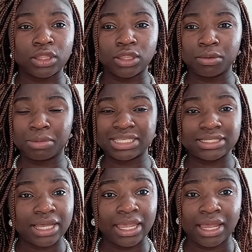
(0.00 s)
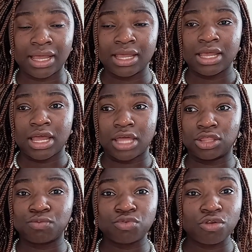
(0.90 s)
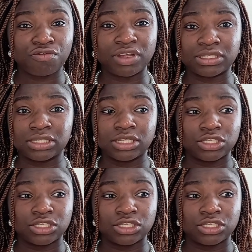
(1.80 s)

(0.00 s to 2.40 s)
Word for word: The Messiah, the prophet,